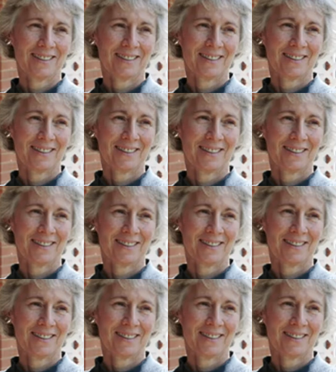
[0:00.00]

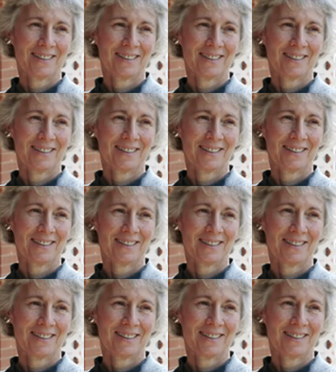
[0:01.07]

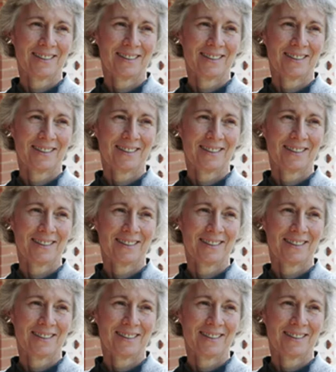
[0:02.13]
(silence)